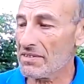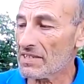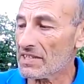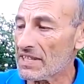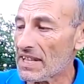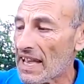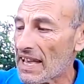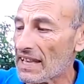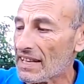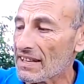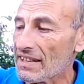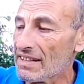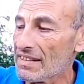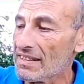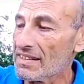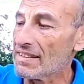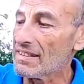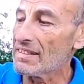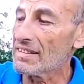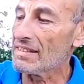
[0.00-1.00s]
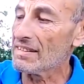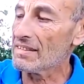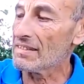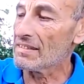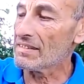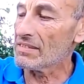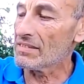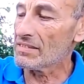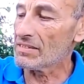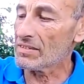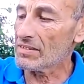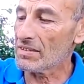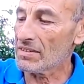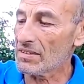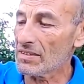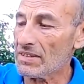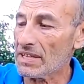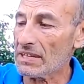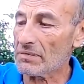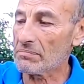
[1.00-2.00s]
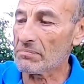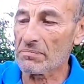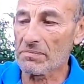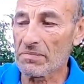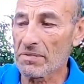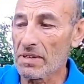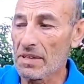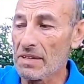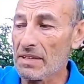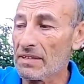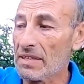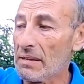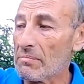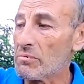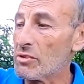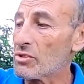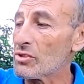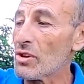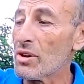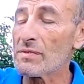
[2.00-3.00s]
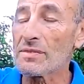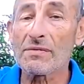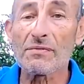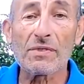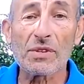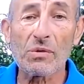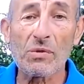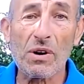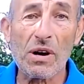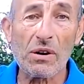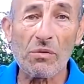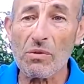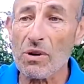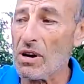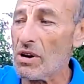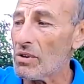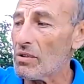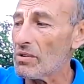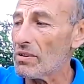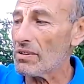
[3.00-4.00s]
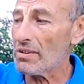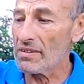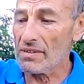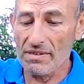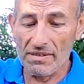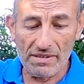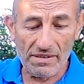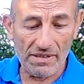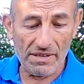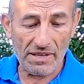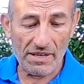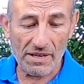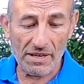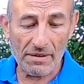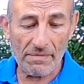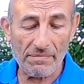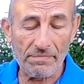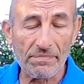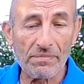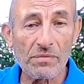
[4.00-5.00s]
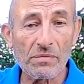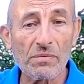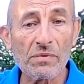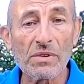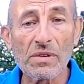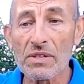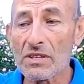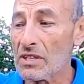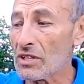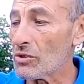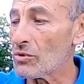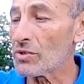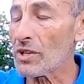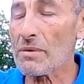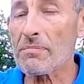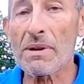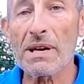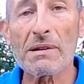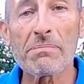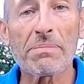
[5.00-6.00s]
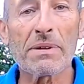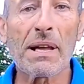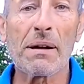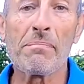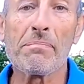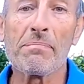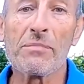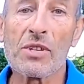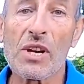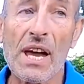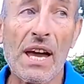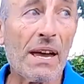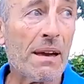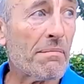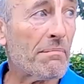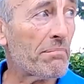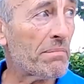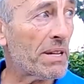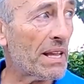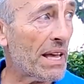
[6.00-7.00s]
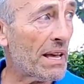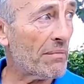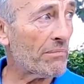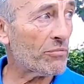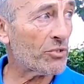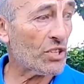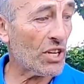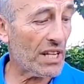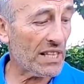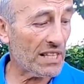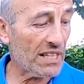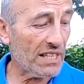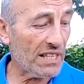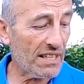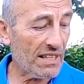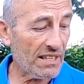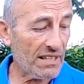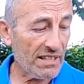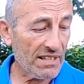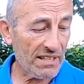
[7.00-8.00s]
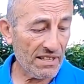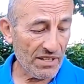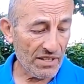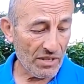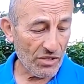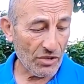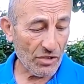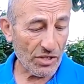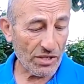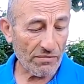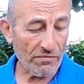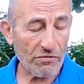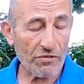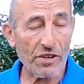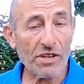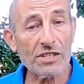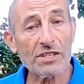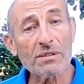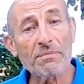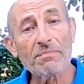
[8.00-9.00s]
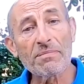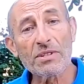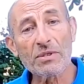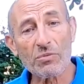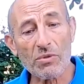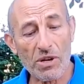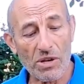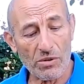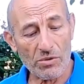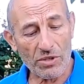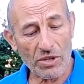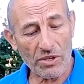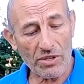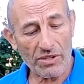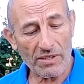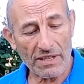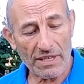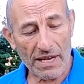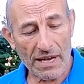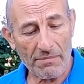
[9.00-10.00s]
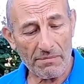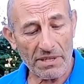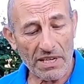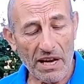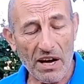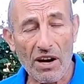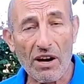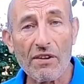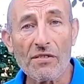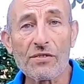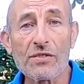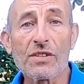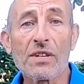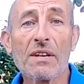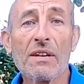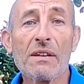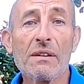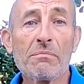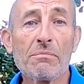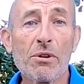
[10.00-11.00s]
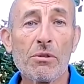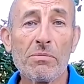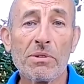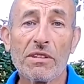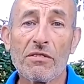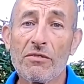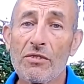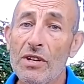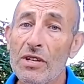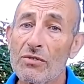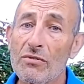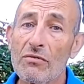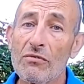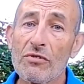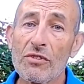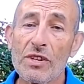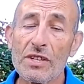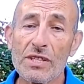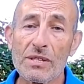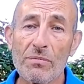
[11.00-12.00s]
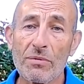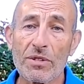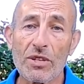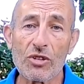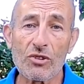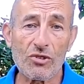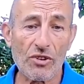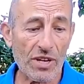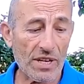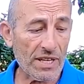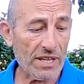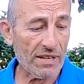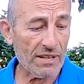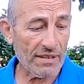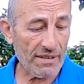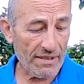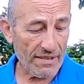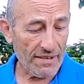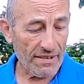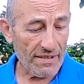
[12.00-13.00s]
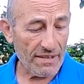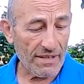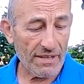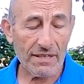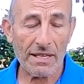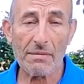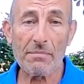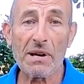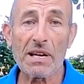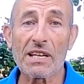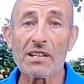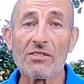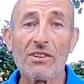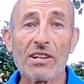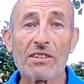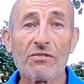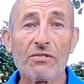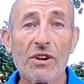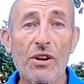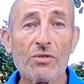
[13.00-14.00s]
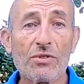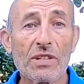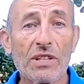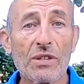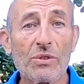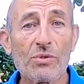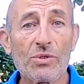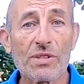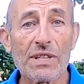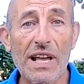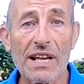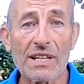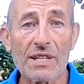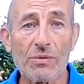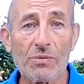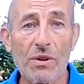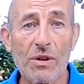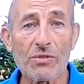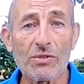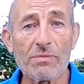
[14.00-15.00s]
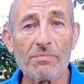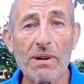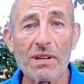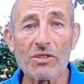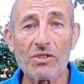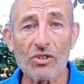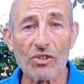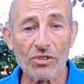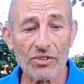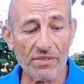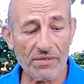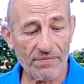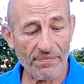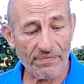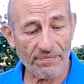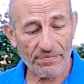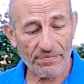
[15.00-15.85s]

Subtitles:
snack. And that preserves them for quite a while. You can also make plum jam, plum jelly, or you can freeze them as well. So you can cut them in halves, put them in the freezer and freeze them on a tray, and then make a nice frozen little snack as well to munch on.